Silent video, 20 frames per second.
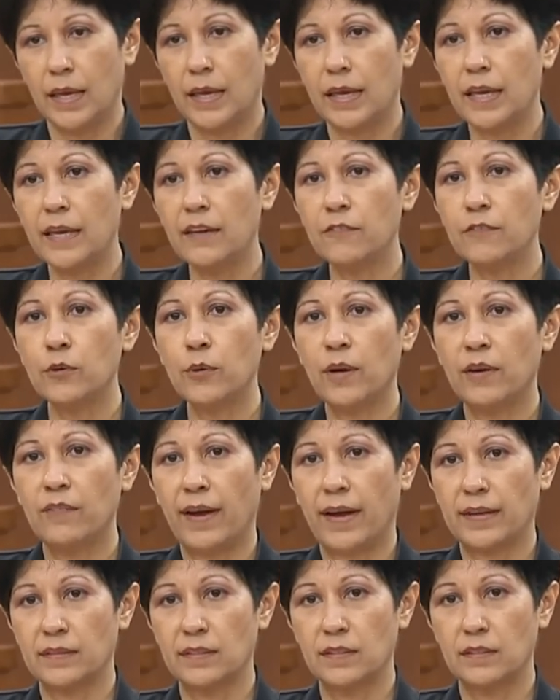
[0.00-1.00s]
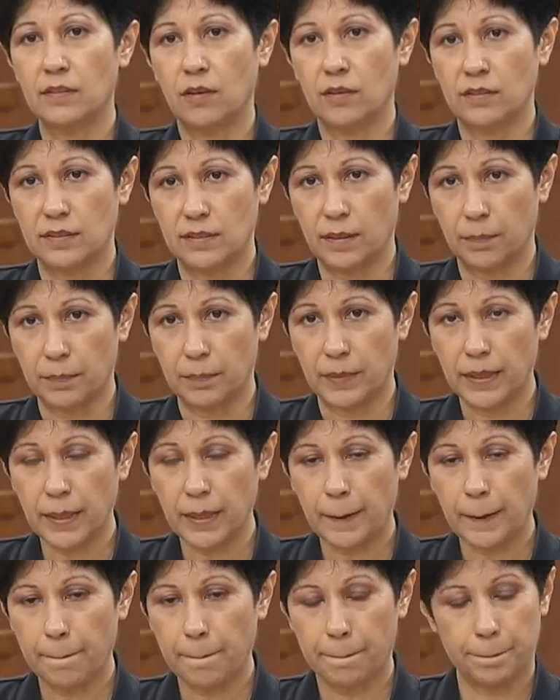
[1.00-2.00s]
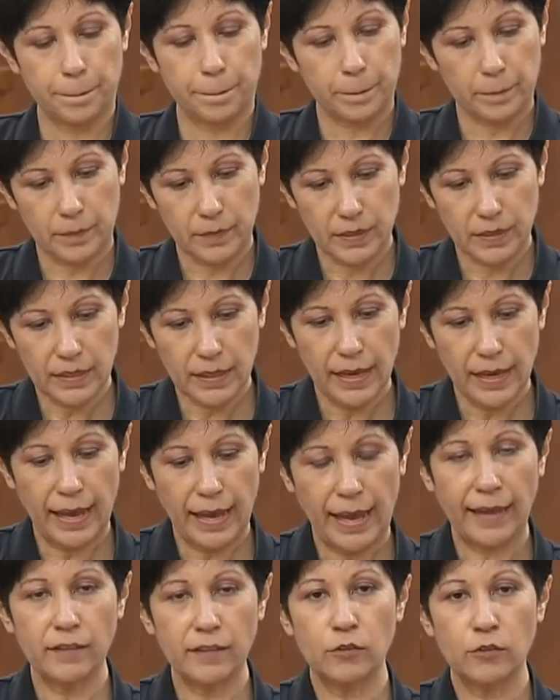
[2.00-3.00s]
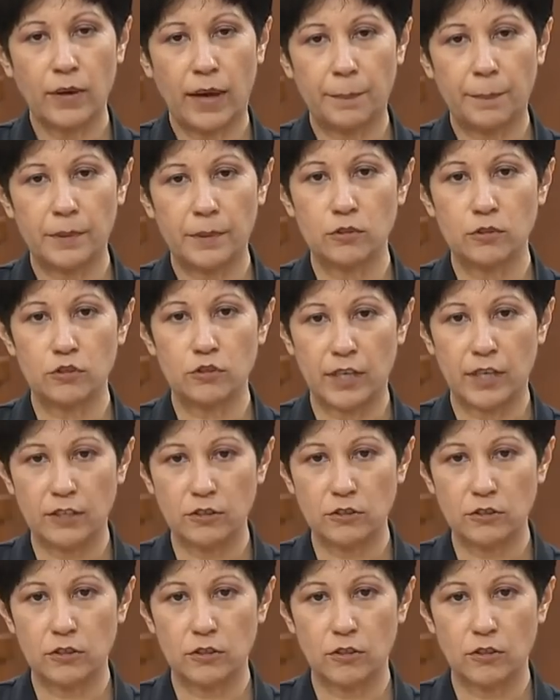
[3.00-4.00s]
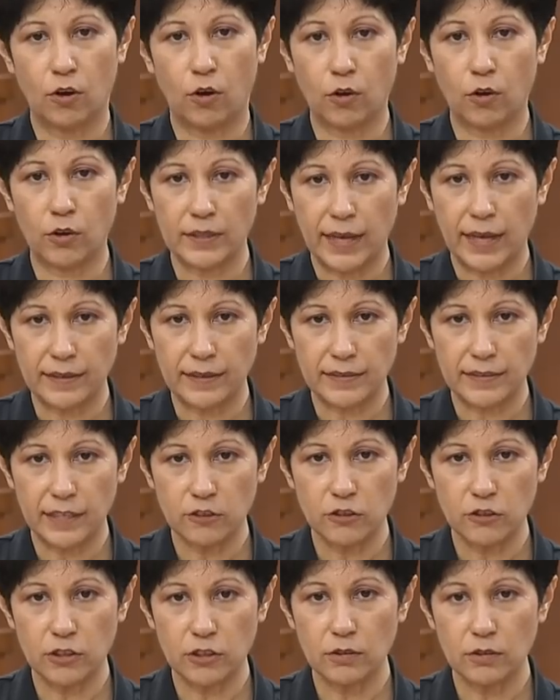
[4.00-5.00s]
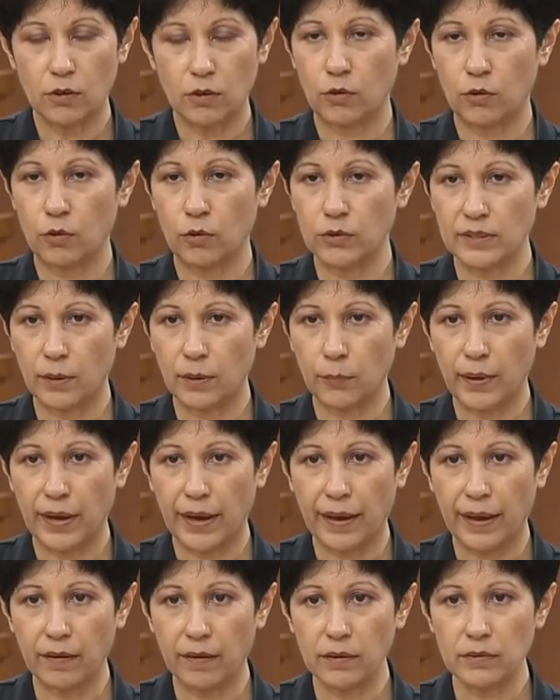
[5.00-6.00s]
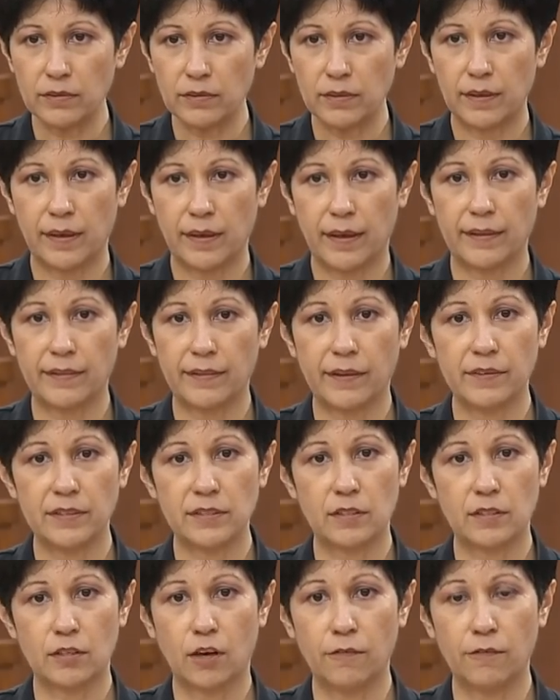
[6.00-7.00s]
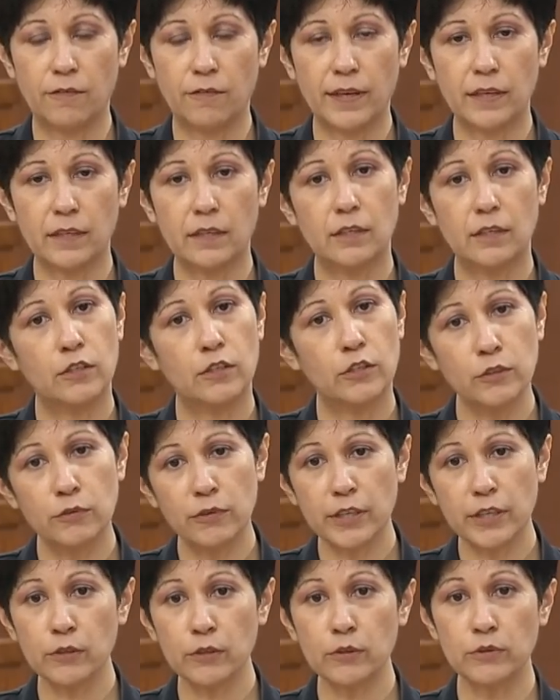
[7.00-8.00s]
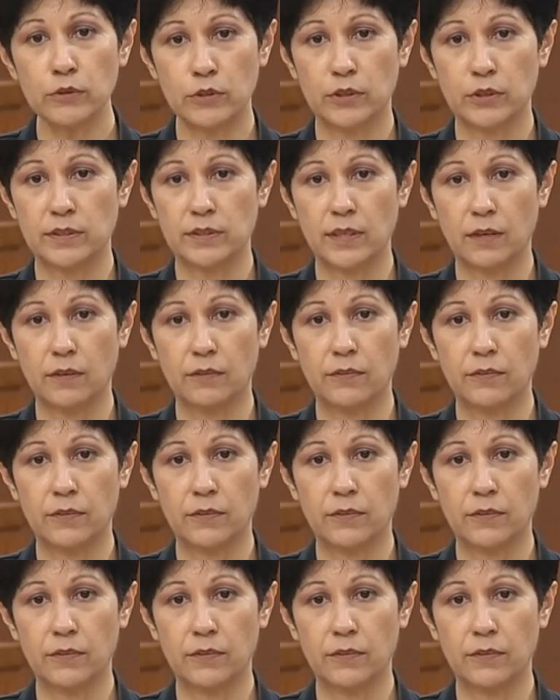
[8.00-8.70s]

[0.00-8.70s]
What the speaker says: If you have acted on something and you happen to change an organization or go somewhere else and there is a conflict, you recuse yourself.